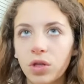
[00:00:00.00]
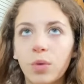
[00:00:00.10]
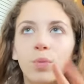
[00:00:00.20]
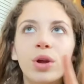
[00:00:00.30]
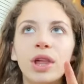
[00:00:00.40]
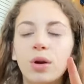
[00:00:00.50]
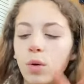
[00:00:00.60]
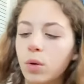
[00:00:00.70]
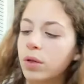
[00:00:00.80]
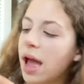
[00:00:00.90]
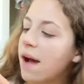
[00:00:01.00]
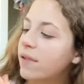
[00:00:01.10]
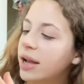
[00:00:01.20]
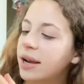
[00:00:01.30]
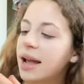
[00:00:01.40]
They're really cool. They have
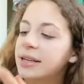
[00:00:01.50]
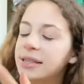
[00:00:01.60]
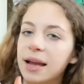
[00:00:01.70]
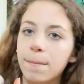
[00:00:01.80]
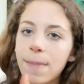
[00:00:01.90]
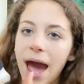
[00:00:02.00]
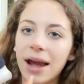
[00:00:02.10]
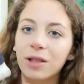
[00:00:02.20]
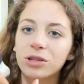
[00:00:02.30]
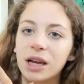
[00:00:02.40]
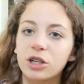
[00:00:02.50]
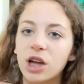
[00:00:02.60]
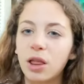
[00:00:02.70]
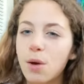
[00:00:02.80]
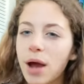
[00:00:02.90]
like a nice like back. It looks like
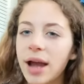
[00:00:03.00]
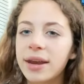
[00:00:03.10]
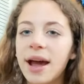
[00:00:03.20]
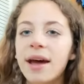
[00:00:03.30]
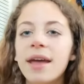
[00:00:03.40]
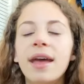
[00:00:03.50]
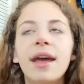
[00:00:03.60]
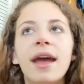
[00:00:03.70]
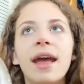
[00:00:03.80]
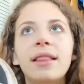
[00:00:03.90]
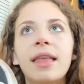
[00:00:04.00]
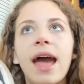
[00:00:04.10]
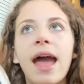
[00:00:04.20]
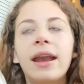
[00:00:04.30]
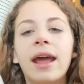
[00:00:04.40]
jello kinda. And
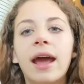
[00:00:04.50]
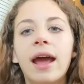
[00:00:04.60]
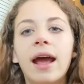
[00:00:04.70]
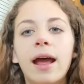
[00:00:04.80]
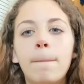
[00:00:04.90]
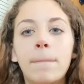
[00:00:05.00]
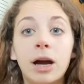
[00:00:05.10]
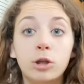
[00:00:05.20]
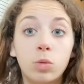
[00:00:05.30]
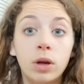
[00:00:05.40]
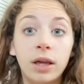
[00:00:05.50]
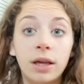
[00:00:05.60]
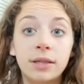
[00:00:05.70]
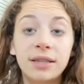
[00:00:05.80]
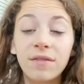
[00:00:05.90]
then my
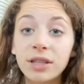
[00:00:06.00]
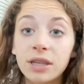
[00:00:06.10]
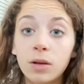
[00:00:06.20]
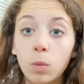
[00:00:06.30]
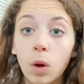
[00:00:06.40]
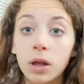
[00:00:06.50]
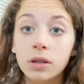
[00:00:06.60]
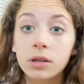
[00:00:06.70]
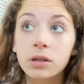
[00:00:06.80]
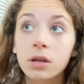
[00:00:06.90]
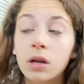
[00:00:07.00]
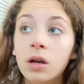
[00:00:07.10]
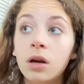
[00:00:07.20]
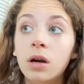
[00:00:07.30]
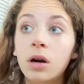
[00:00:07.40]
2017 ones
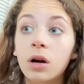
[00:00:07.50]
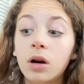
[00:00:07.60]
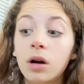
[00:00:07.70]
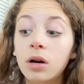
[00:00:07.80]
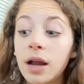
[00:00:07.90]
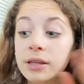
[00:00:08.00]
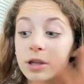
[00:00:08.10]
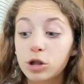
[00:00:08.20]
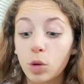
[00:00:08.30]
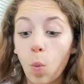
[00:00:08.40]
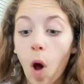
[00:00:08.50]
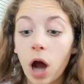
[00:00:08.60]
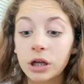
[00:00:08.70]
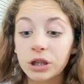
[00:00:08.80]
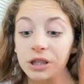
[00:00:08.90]
are downstairs in the
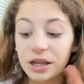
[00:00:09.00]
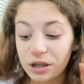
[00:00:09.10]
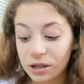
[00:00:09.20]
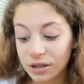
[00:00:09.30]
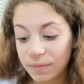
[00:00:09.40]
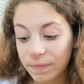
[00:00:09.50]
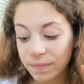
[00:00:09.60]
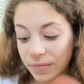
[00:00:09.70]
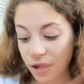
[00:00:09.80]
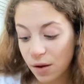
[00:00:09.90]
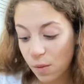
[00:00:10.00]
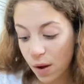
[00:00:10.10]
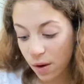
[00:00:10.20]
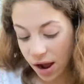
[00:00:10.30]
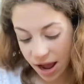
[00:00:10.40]
wash because I just
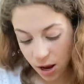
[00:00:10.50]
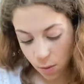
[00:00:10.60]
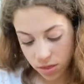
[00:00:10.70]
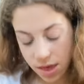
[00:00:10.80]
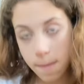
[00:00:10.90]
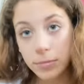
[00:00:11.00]
went on a hike with them.